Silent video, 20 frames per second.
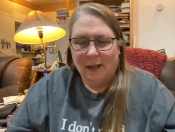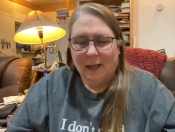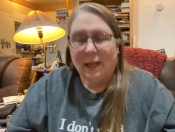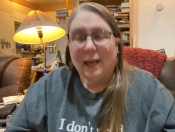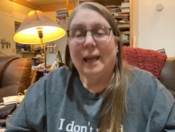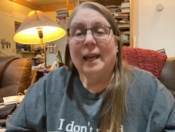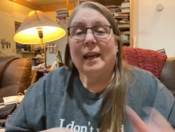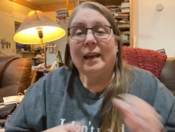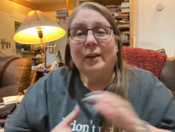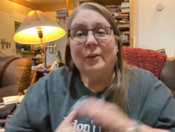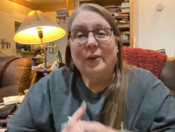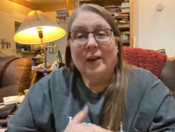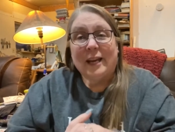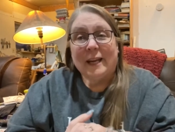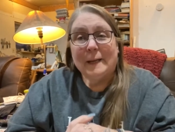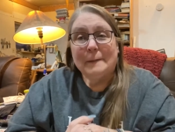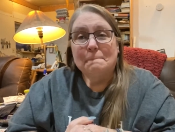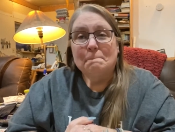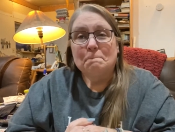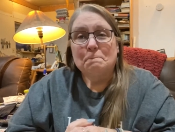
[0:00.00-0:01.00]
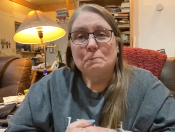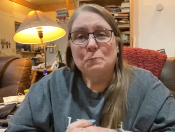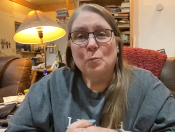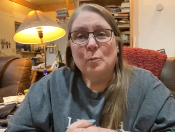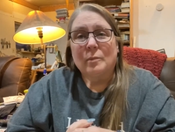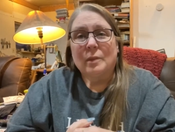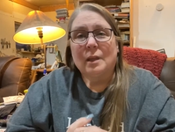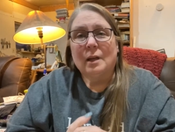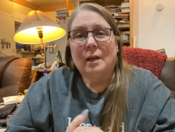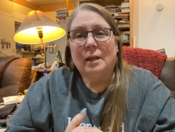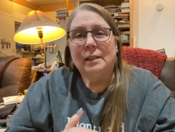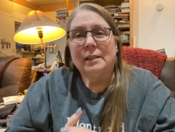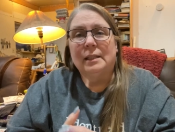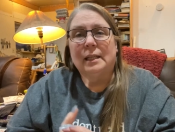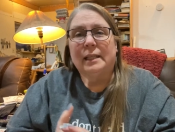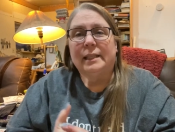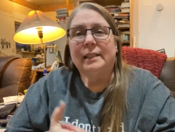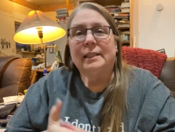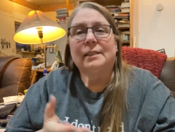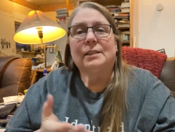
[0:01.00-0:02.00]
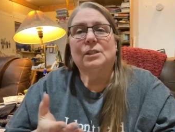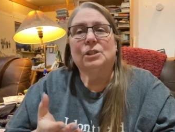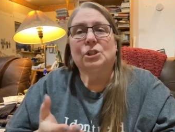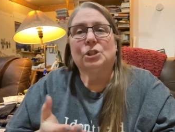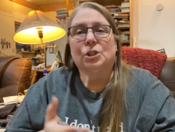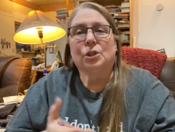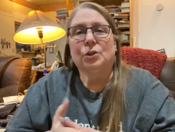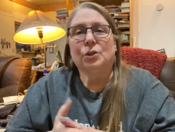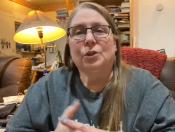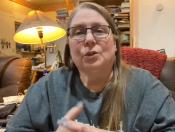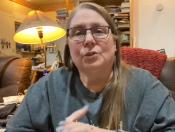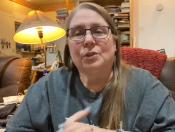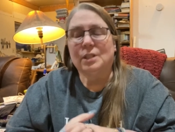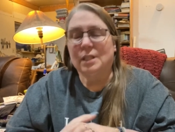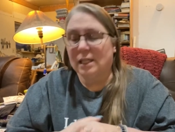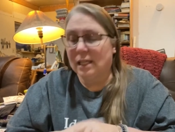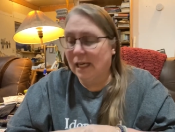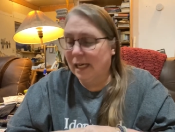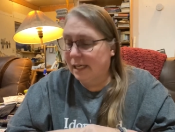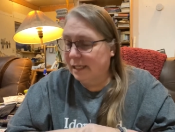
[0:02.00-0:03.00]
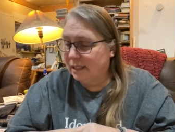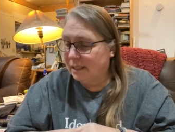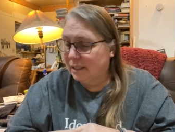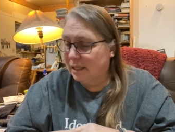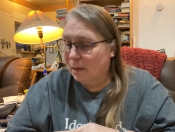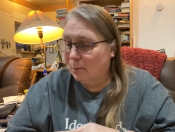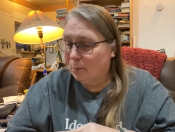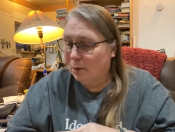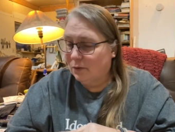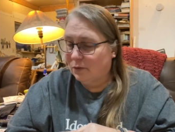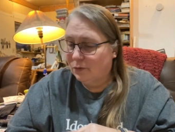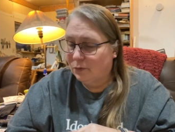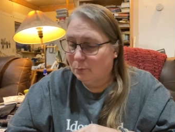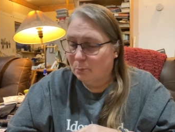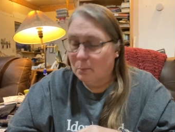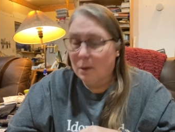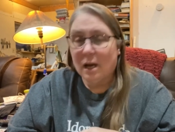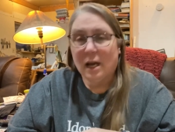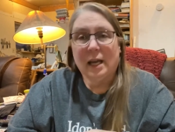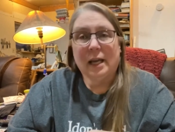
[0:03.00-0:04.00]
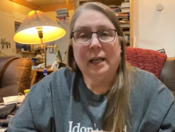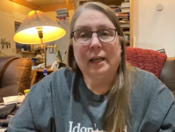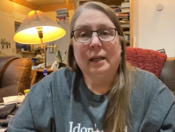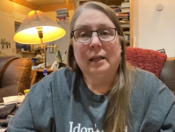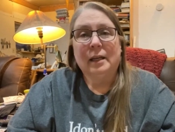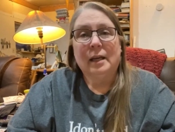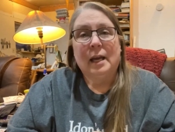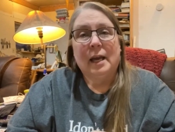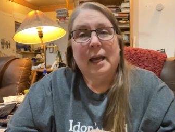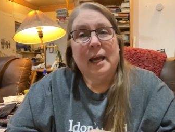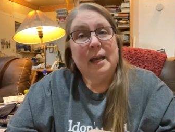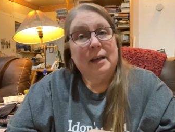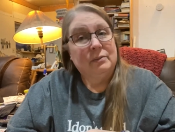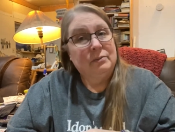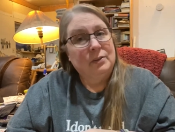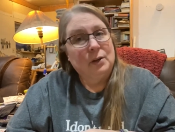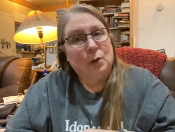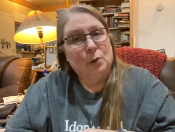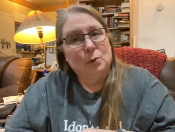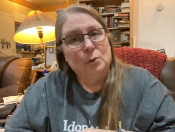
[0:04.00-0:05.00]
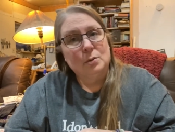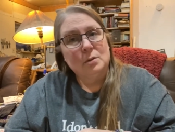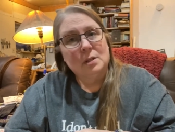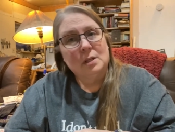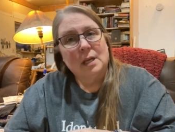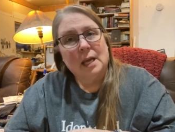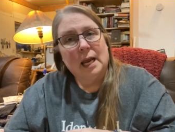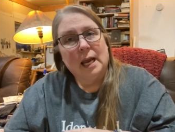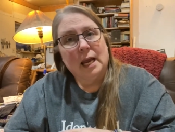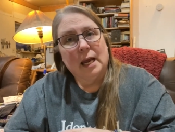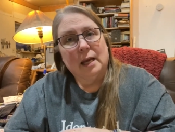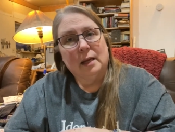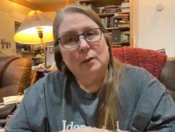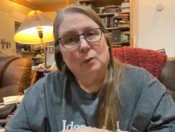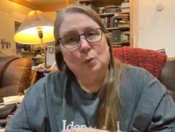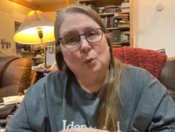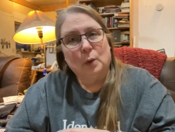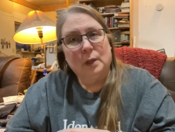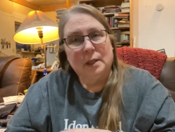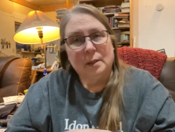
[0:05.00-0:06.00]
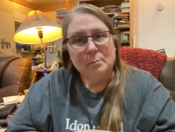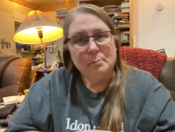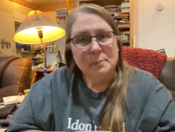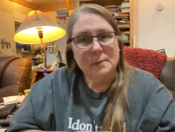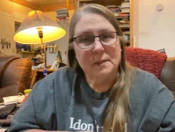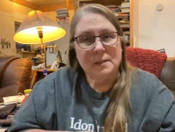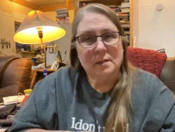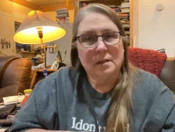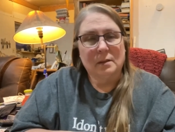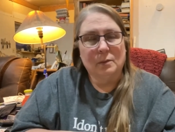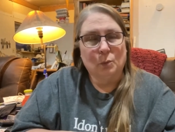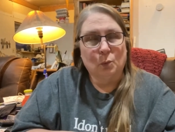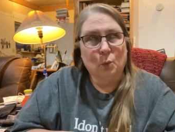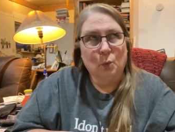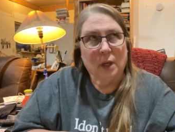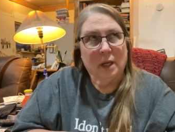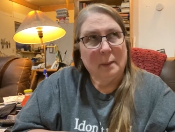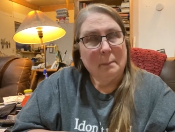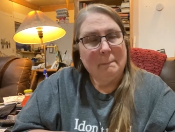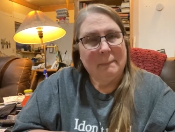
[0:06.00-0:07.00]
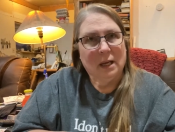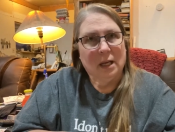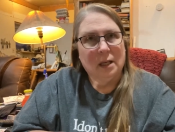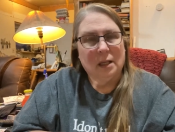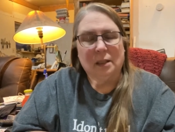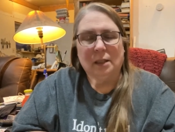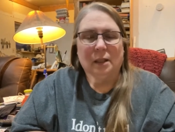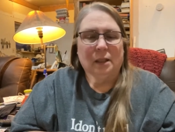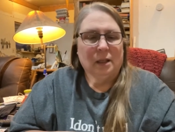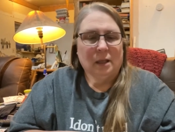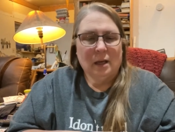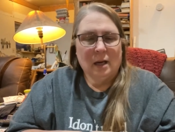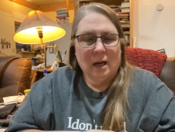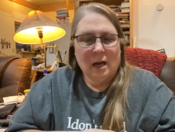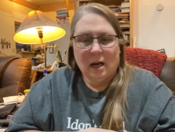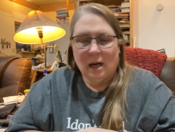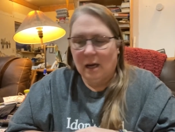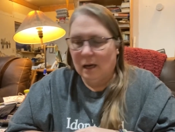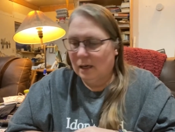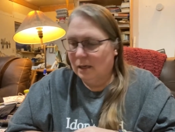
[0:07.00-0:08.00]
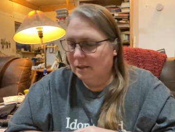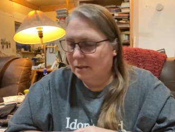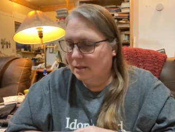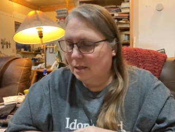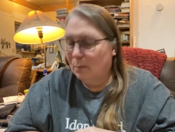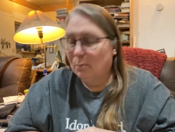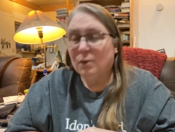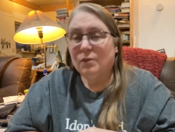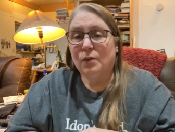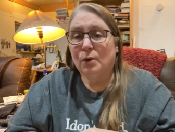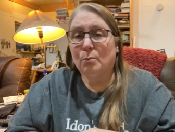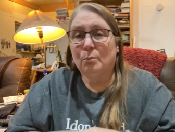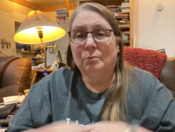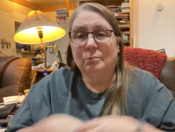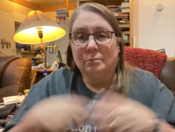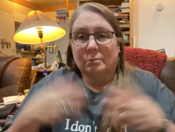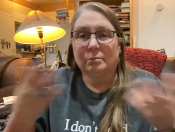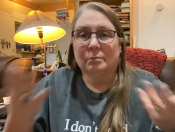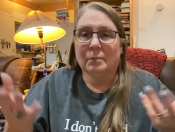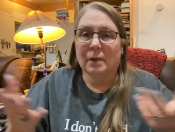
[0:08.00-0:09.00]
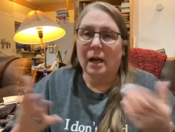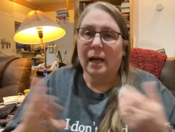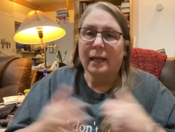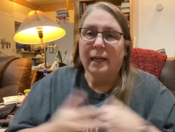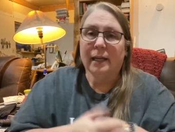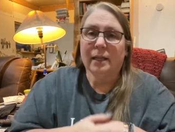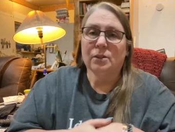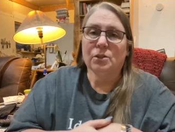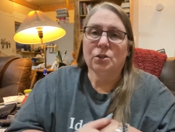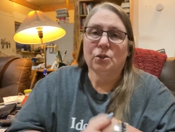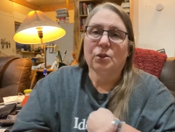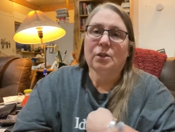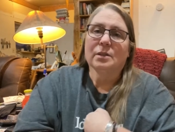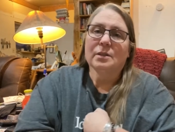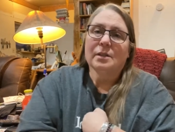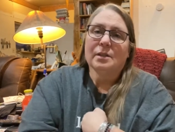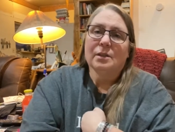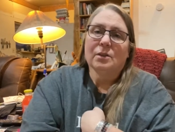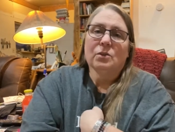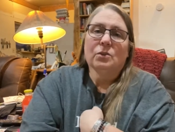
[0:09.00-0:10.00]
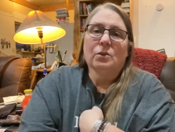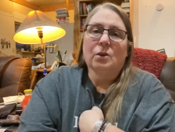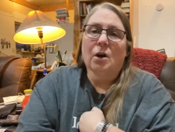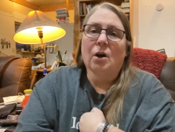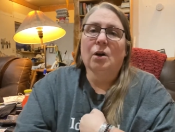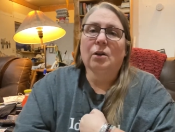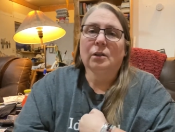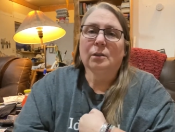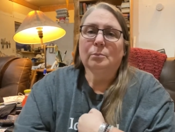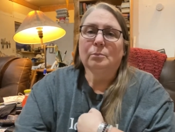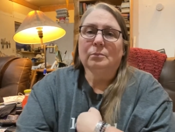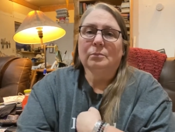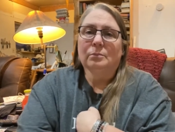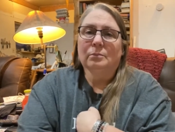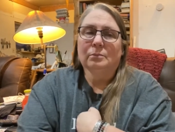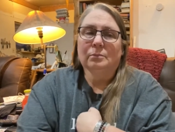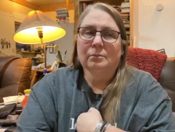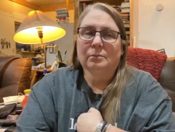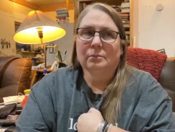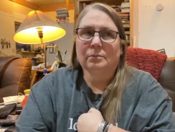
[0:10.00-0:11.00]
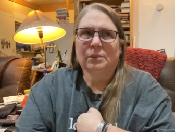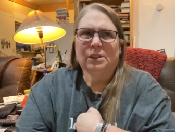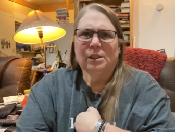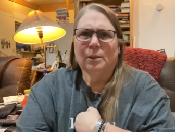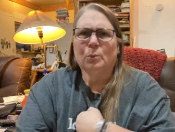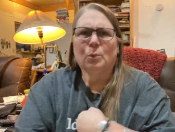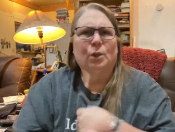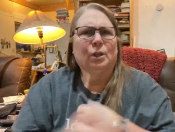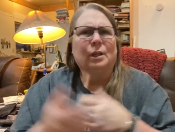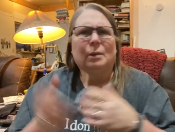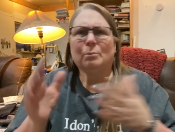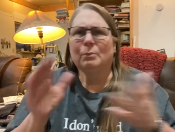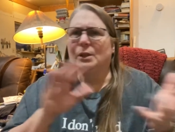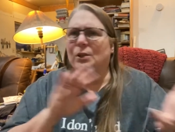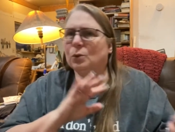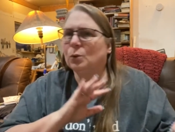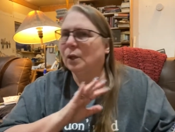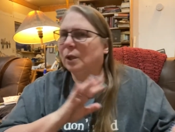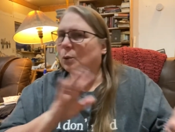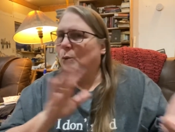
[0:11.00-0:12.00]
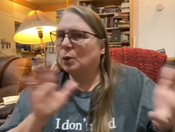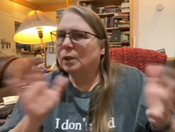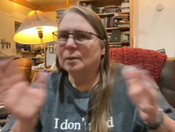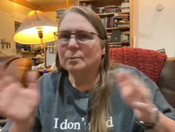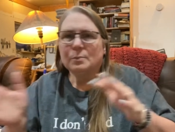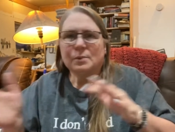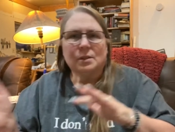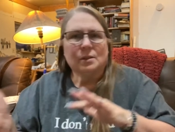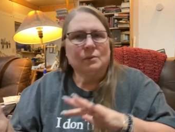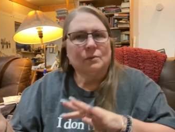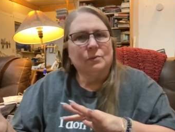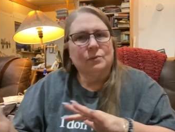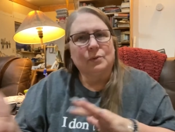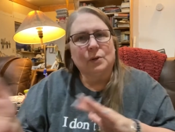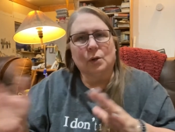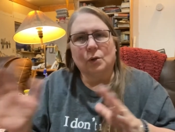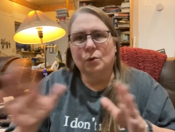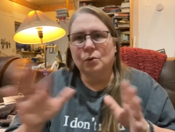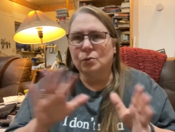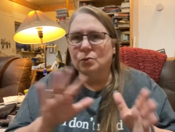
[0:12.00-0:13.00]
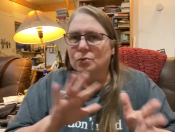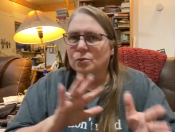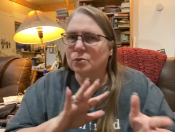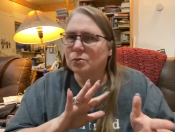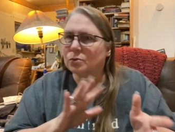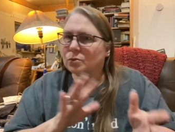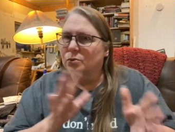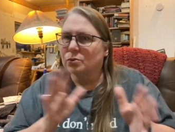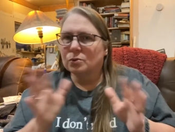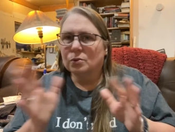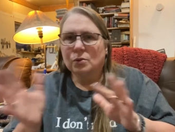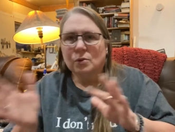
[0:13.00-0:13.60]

Anyway, I'd like to show you today some of my FOs and WIPs, WIP. Some of them, I guess you can still call them somewhere in between WIPs and FOs,